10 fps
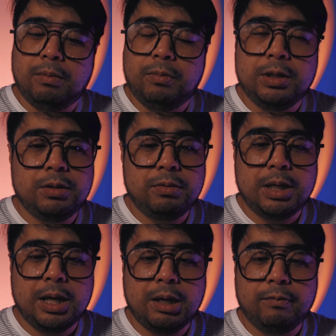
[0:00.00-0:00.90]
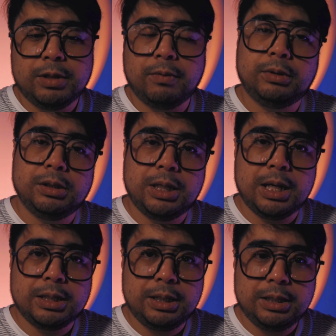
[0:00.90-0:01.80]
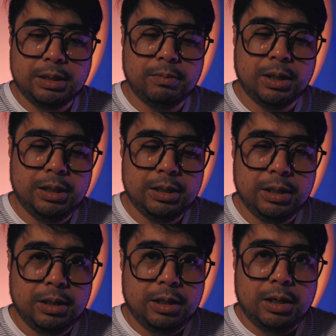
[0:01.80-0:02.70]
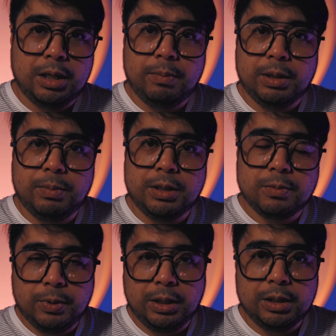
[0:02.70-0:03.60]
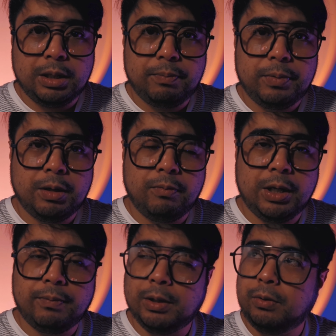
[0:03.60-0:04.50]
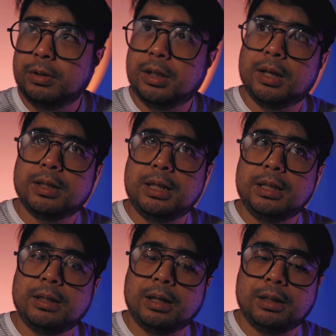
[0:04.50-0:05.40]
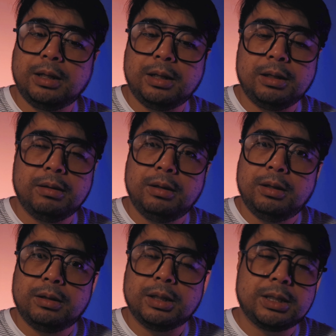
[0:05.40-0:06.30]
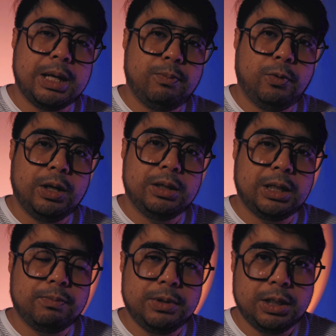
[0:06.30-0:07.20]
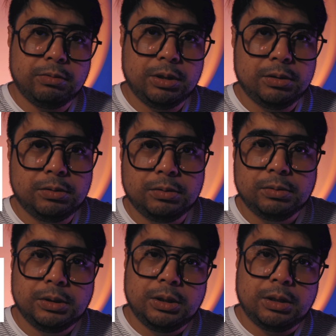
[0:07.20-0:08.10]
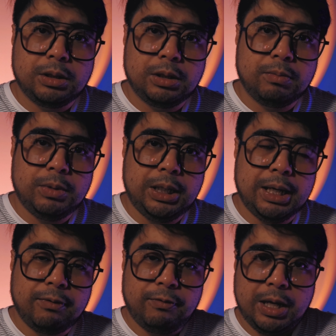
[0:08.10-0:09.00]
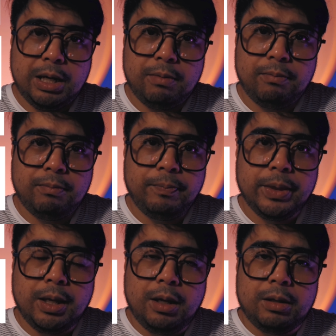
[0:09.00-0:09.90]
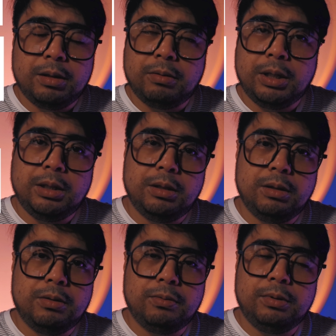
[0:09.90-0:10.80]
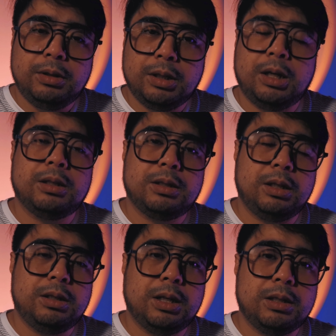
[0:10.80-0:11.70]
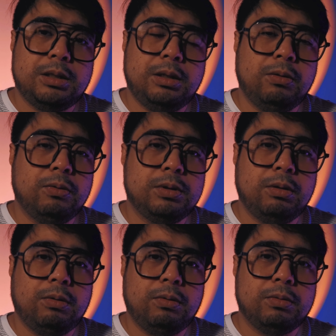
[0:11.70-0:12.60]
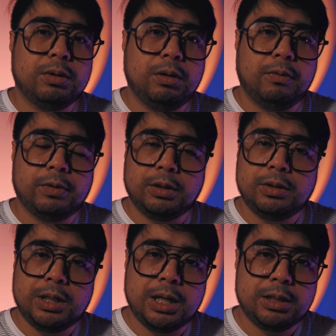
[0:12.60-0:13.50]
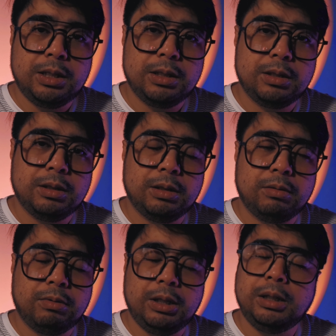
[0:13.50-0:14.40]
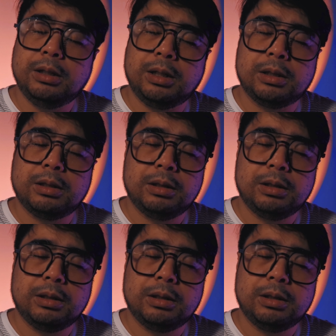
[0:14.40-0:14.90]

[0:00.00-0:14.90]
We should have several chassis in mind. Let me just bring it up. We have the old chassis like the Type 1, Type 0, the FM. Though I do not suggest you to go for those chassis. They're really not